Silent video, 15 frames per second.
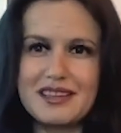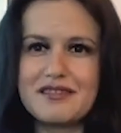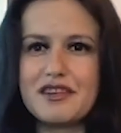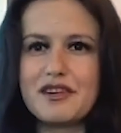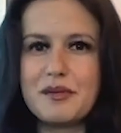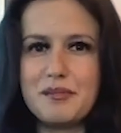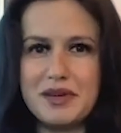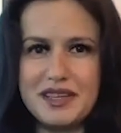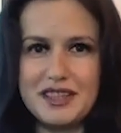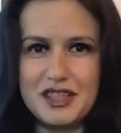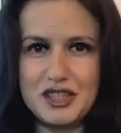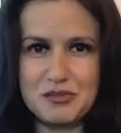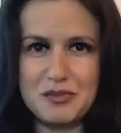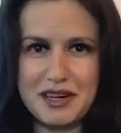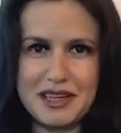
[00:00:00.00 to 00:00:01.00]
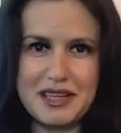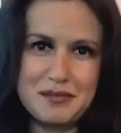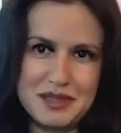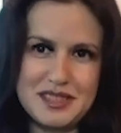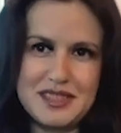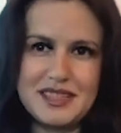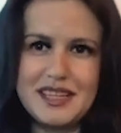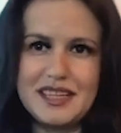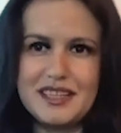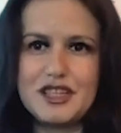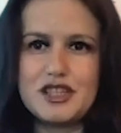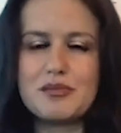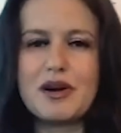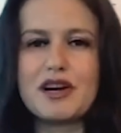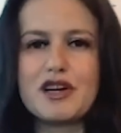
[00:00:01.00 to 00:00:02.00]
a very big niche market, but still a
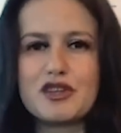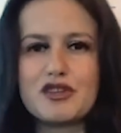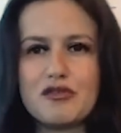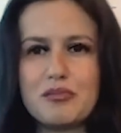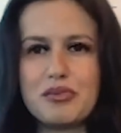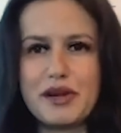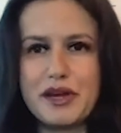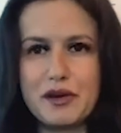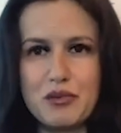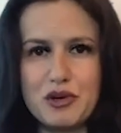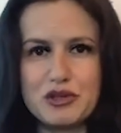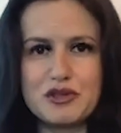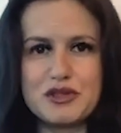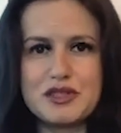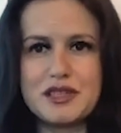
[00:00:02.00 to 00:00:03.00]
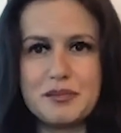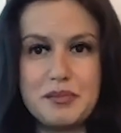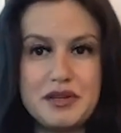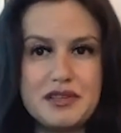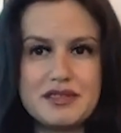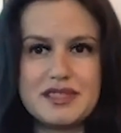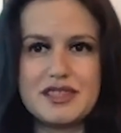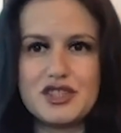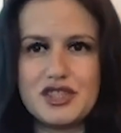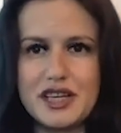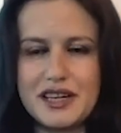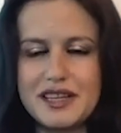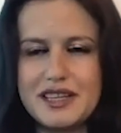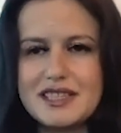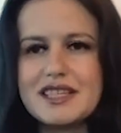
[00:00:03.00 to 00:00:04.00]
niche market of breakwaters and piers and
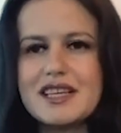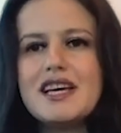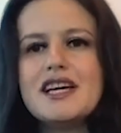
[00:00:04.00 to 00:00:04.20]
jetties.